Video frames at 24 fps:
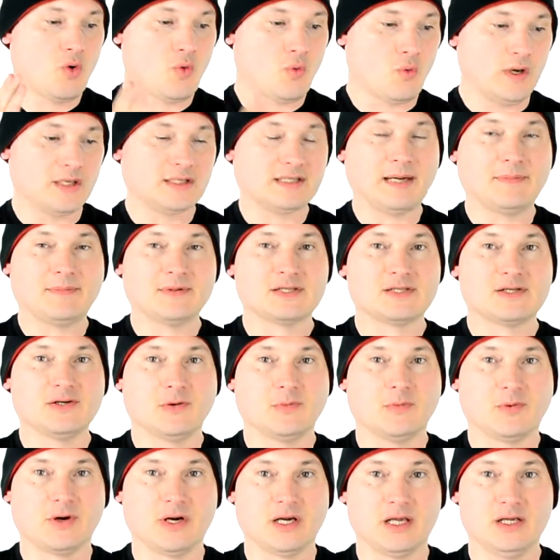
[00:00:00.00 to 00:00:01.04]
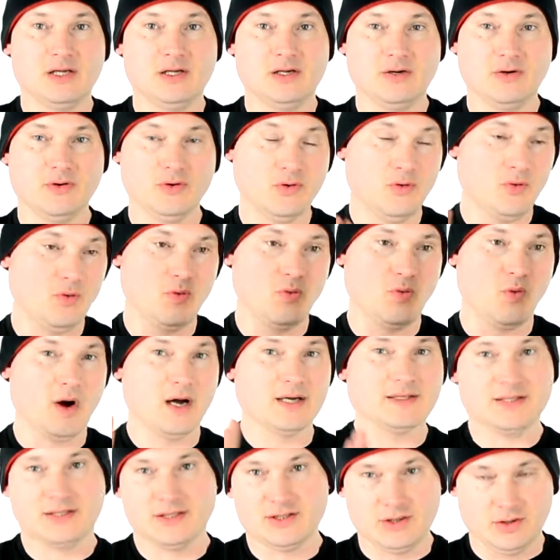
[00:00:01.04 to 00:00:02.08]
what type of snowboarding you
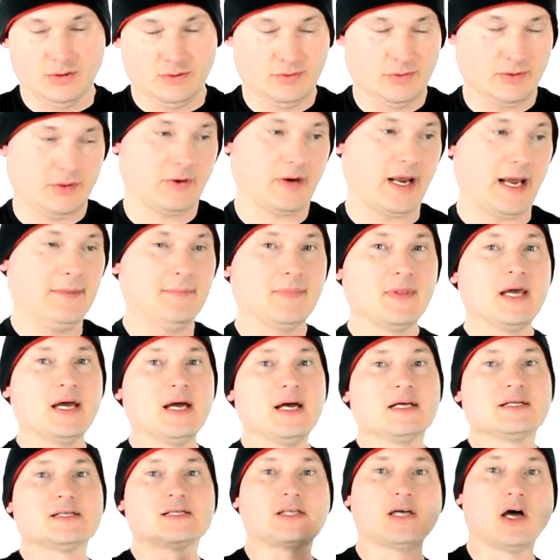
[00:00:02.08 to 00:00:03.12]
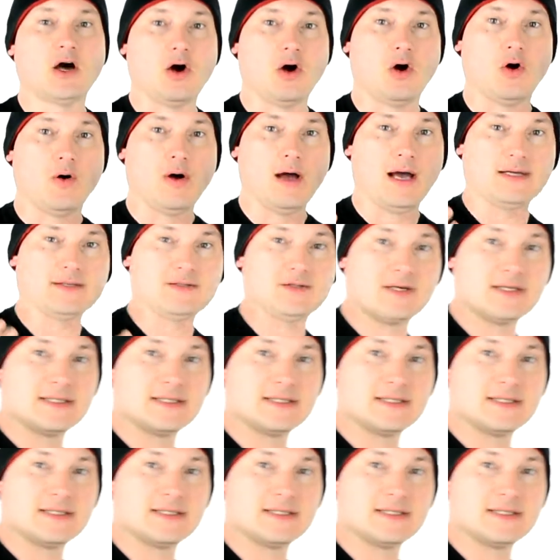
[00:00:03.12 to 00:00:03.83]
want to do. Okay, so as you